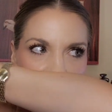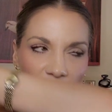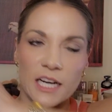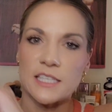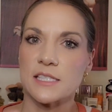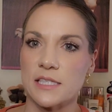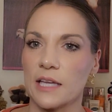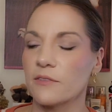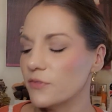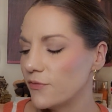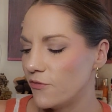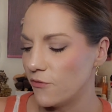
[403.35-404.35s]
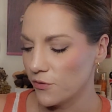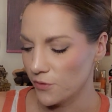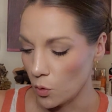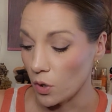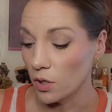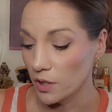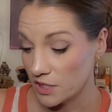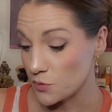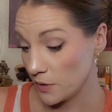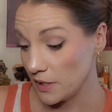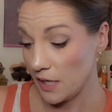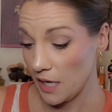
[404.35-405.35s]
and a slight floral. It's
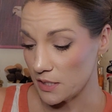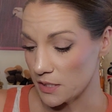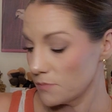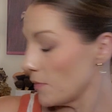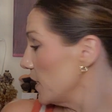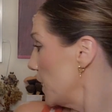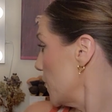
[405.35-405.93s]
really nice. I like